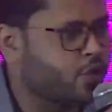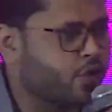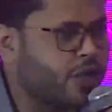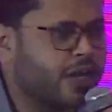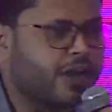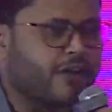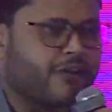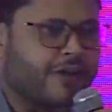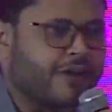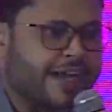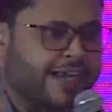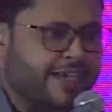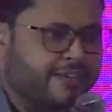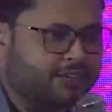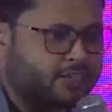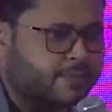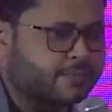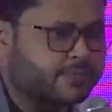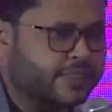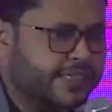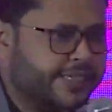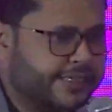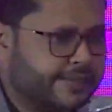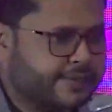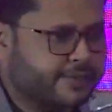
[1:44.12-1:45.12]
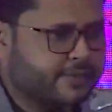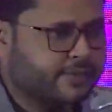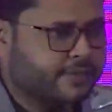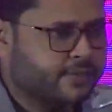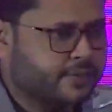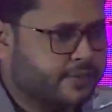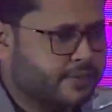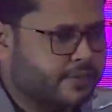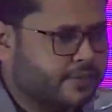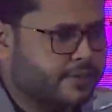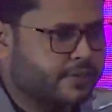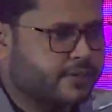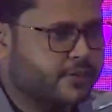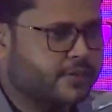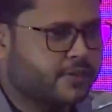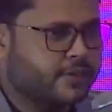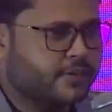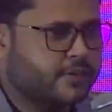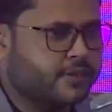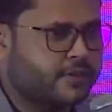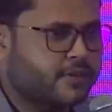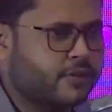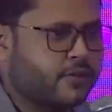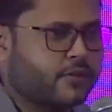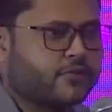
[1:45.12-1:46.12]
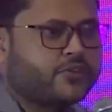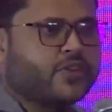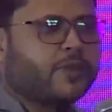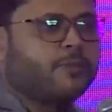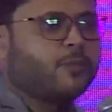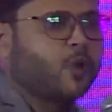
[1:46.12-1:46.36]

can write something, some